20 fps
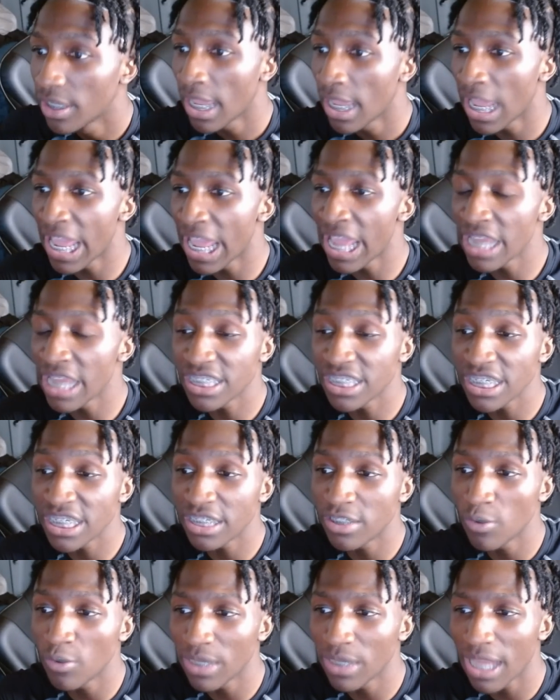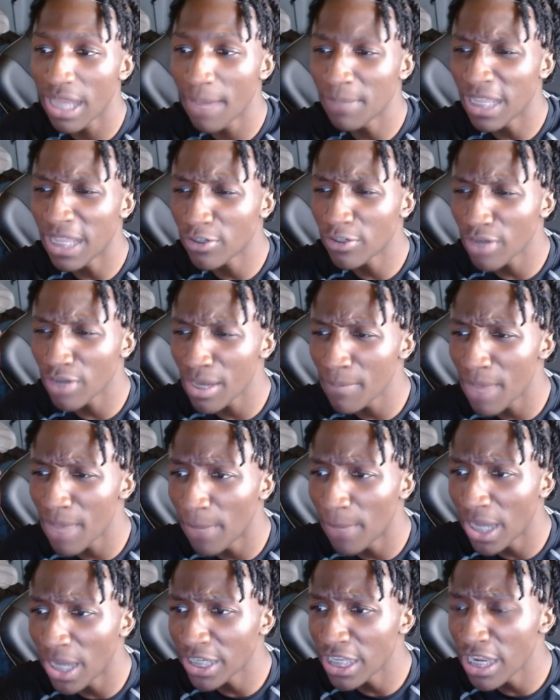As she doing that, I'm like, grandma,
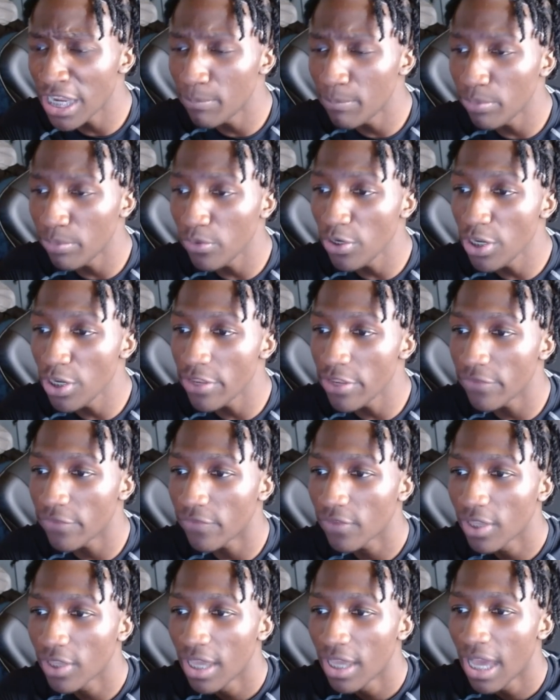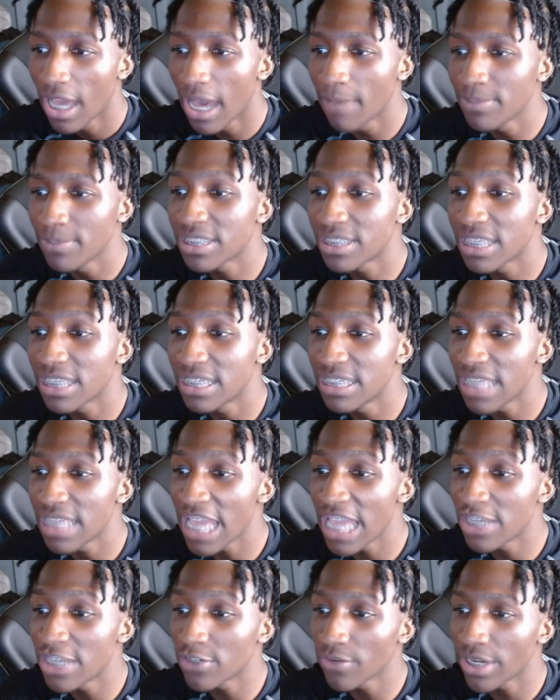I can't breathe. I'm just
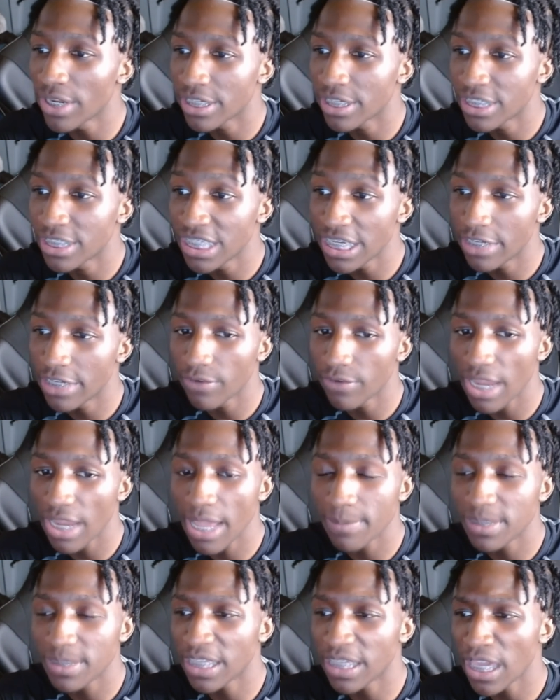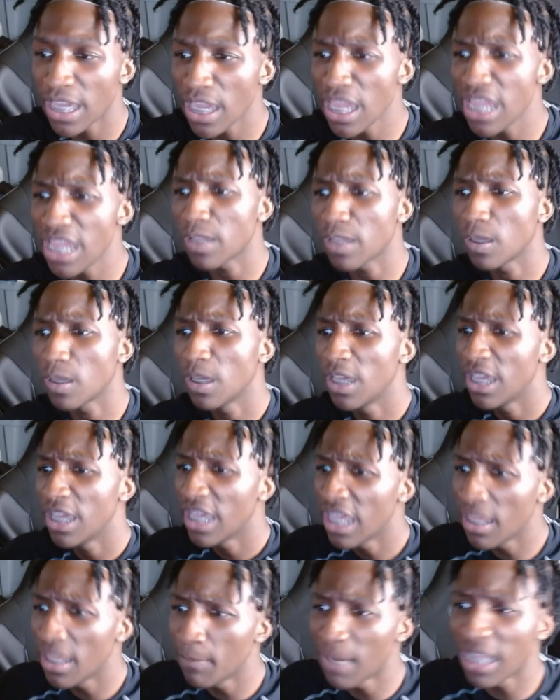exaggerating. She grabs the cane.
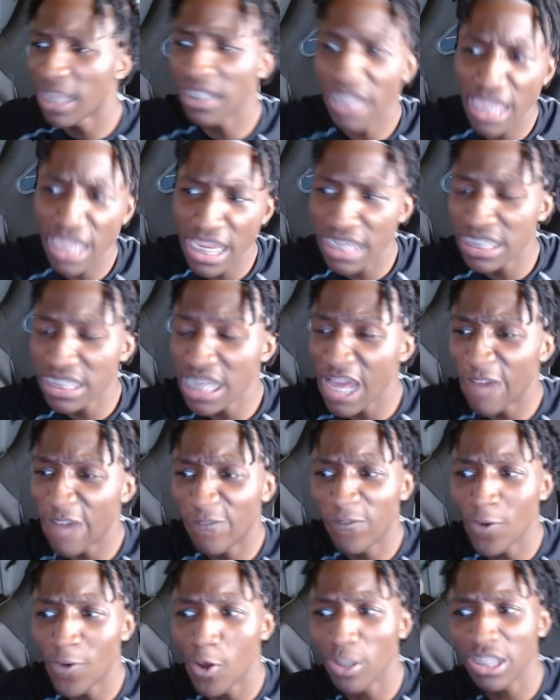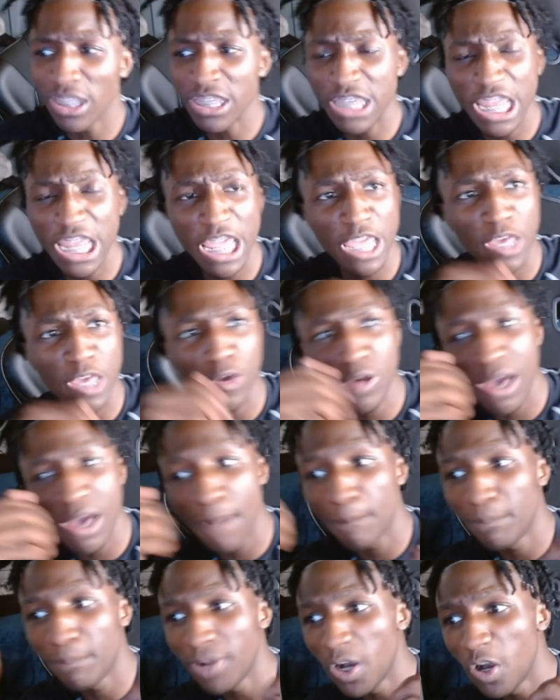Hit my legs. Now I'm falling down.
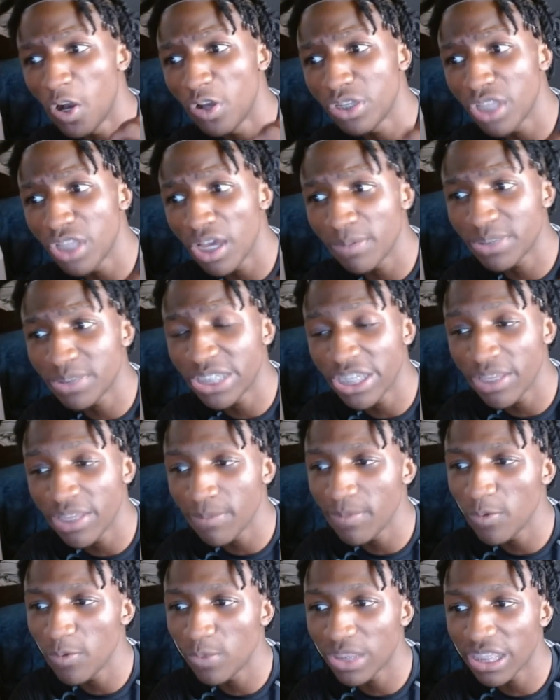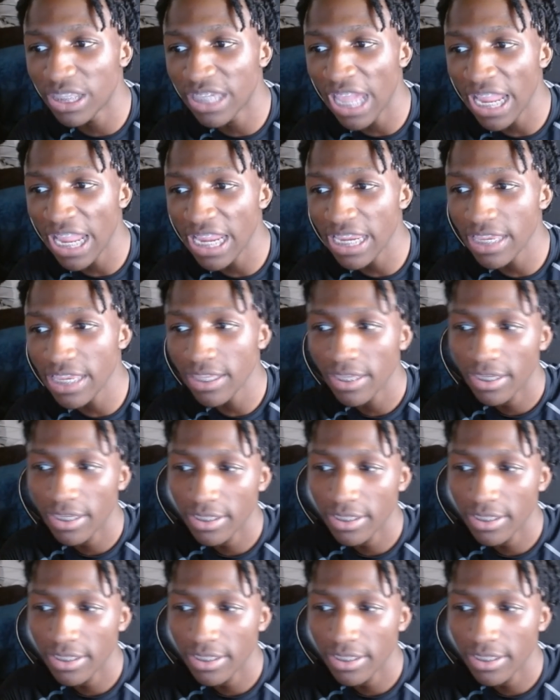I'm balled up. She hit me with the cane.